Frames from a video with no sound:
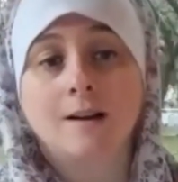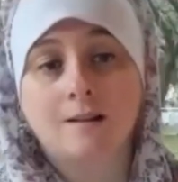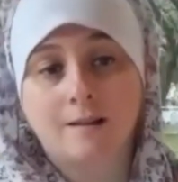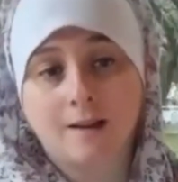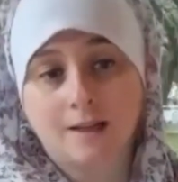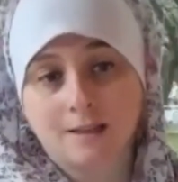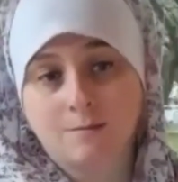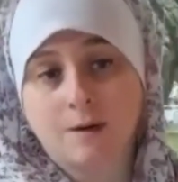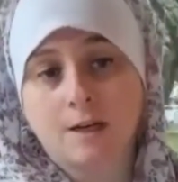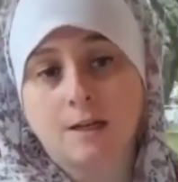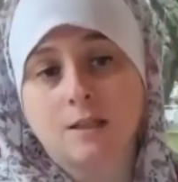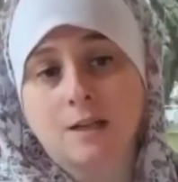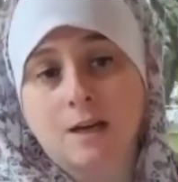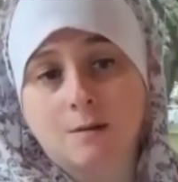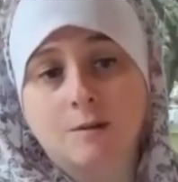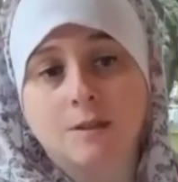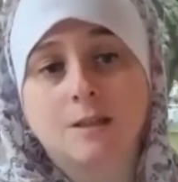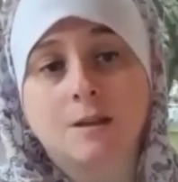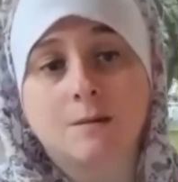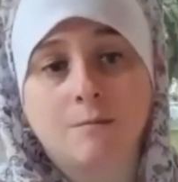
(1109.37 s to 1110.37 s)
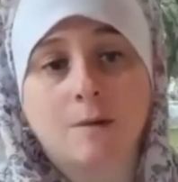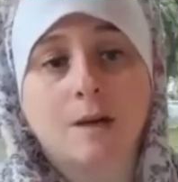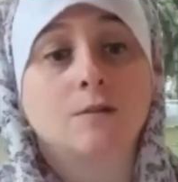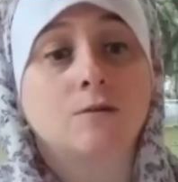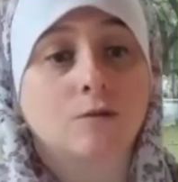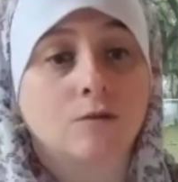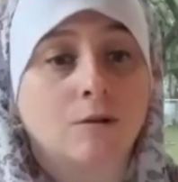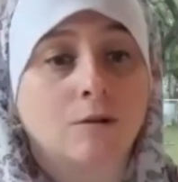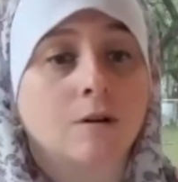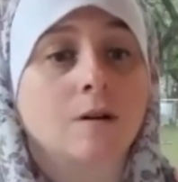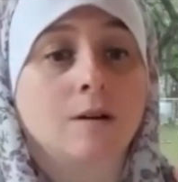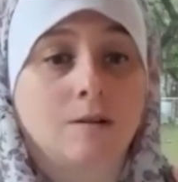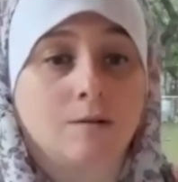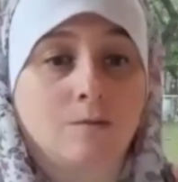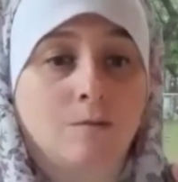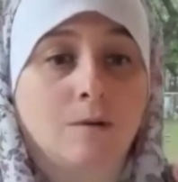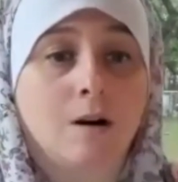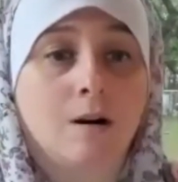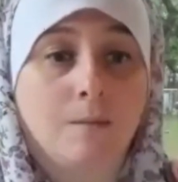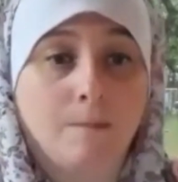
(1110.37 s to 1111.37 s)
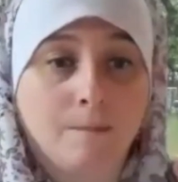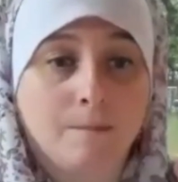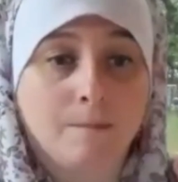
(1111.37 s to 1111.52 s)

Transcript: That's my job as a mentor as well.